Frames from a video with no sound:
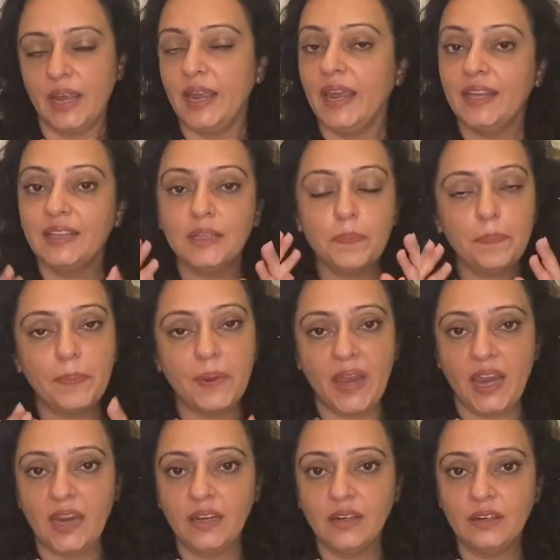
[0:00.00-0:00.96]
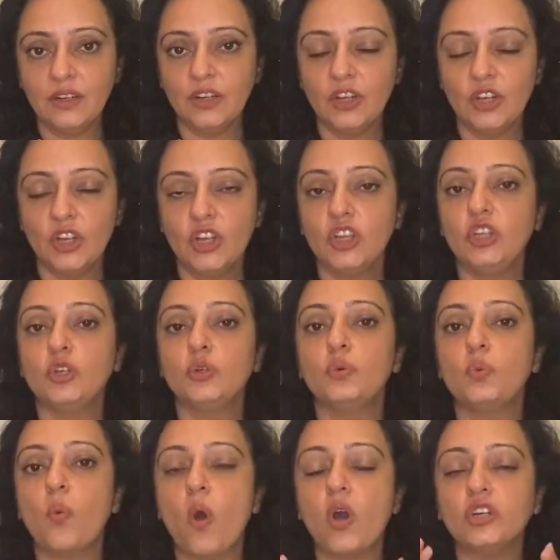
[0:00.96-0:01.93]
In the pain, you
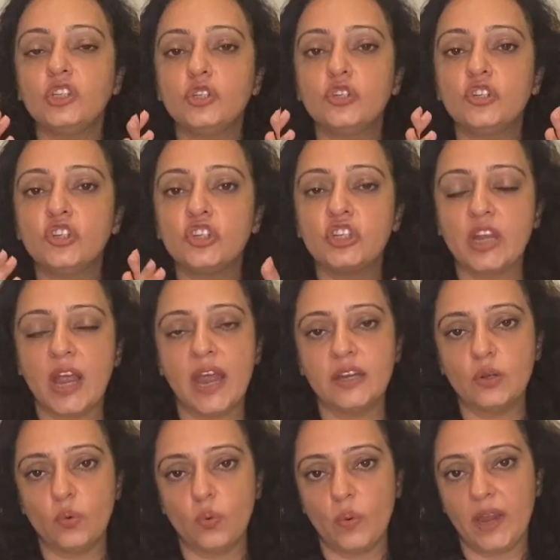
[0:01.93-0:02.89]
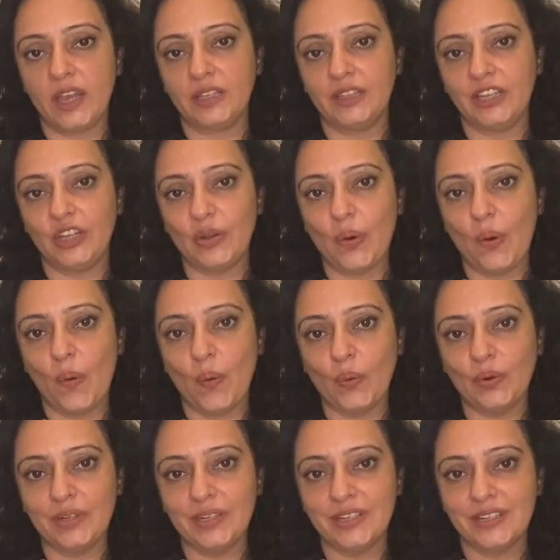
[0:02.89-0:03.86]
want to shed away the
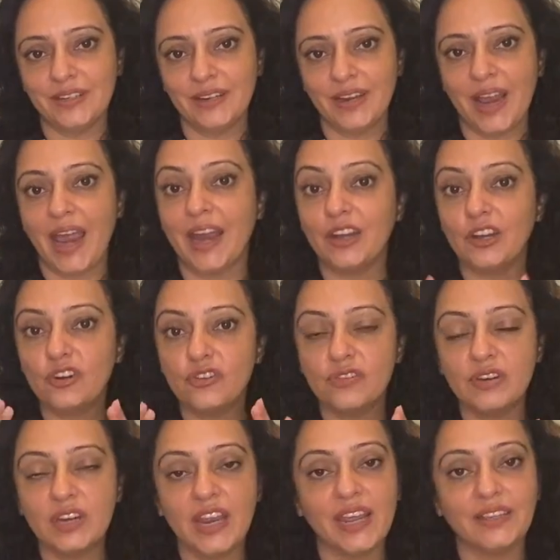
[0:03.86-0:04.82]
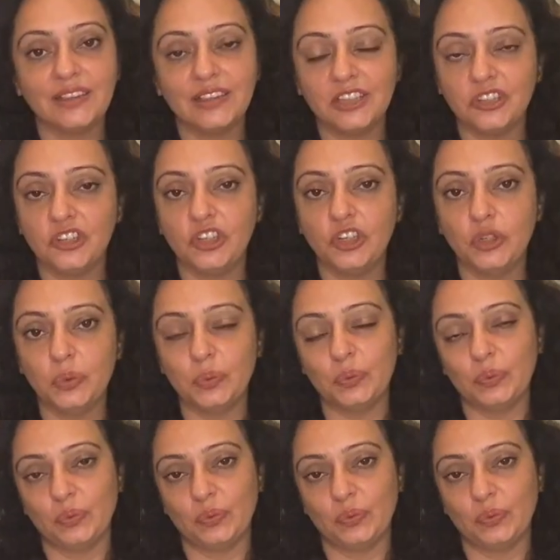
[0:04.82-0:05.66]
old and create the new.